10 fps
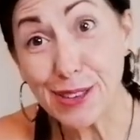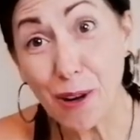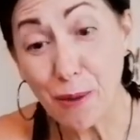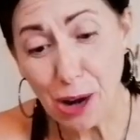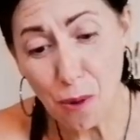
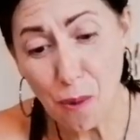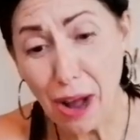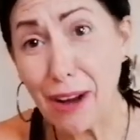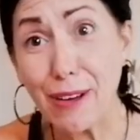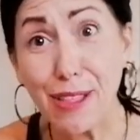so we don't
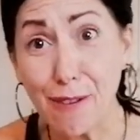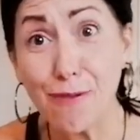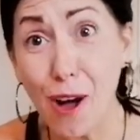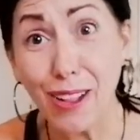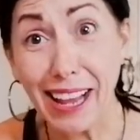want
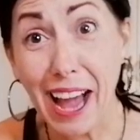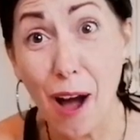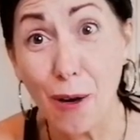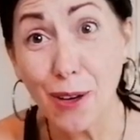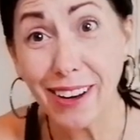everything falling
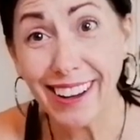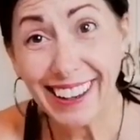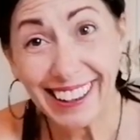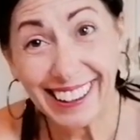out.